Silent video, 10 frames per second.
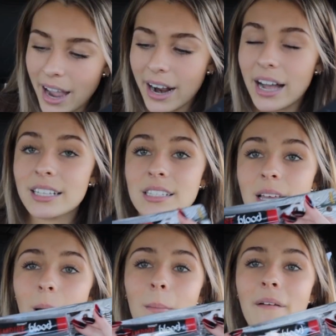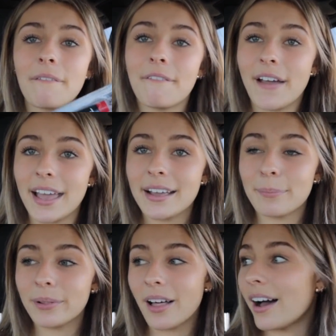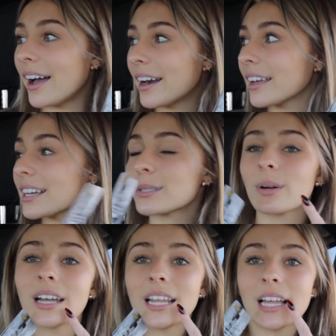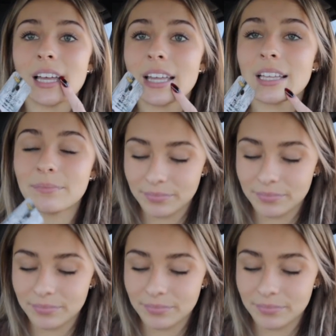I got some fake blood because we're gonna,